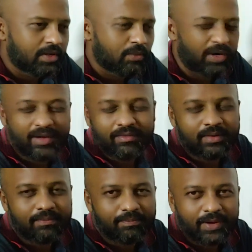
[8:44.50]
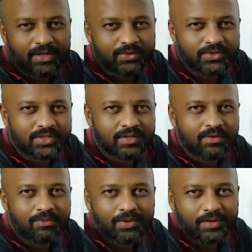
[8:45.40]
whatever pathogen
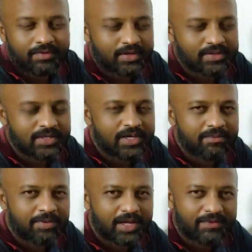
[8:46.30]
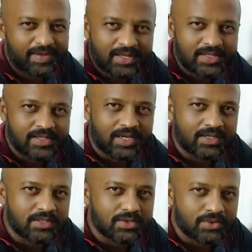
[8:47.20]
or whatever is there, it may have easy
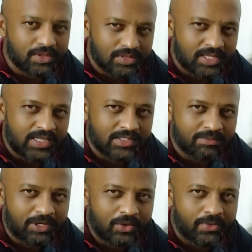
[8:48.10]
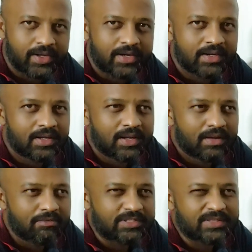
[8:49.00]
access to the cells below that,
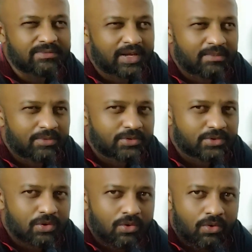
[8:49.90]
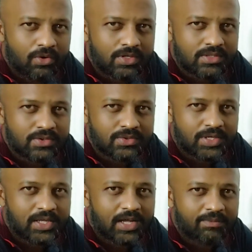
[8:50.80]
which is why most colds
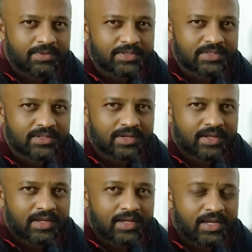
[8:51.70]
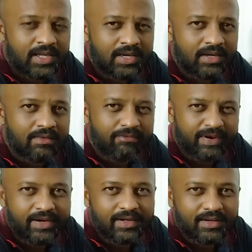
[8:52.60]
usually happen in
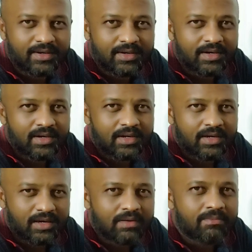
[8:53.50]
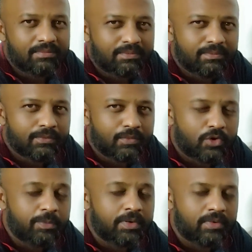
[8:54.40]
winter. Um,
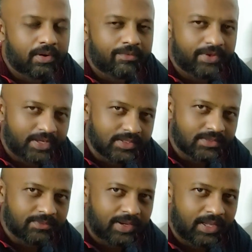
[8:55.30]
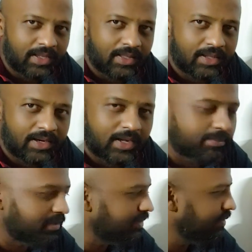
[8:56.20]
could be one of the reasons why that
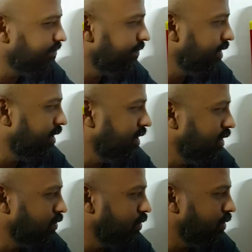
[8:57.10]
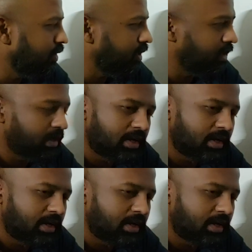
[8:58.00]
happens. So,